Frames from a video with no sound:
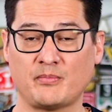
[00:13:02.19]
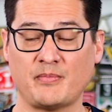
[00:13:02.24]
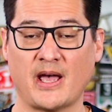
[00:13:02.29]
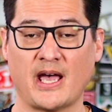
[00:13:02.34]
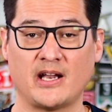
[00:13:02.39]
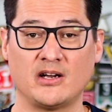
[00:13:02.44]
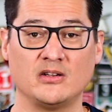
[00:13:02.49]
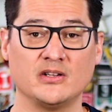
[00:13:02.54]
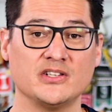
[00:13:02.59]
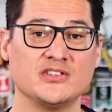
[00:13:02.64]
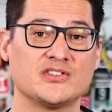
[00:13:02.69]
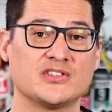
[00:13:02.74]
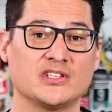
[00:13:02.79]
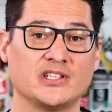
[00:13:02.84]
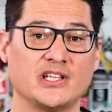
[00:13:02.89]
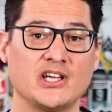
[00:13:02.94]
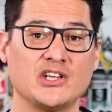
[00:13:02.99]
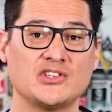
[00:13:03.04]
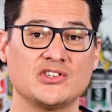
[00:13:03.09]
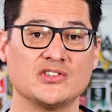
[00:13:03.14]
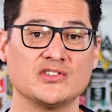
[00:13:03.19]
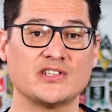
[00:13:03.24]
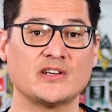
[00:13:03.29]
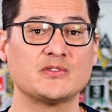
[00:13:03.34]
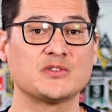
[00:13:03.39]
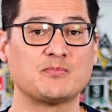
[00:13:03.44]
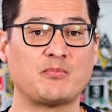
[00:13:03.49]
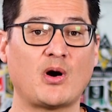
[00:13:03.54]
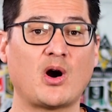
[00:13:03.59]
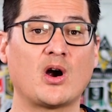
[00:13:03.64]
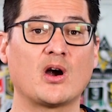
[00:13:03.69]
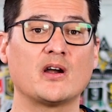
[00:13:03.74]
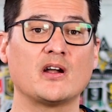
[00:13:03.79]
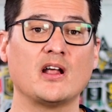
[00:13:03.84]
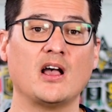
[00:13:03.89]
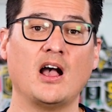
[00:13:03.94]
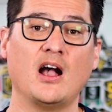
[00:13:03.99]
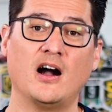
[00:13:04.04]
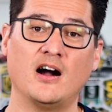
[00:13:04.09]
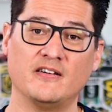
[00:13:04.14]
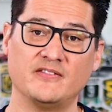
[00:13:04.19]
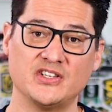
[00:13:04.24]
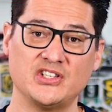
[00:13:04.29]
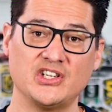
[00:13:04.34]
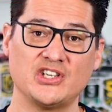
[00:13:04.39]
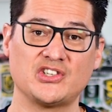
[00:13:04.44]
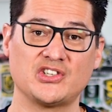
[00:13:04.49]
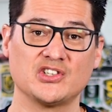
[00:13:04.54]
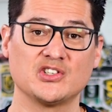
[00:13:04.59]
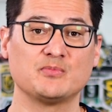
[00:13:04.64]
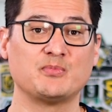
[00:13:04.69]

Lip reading: panel installations that was part of additions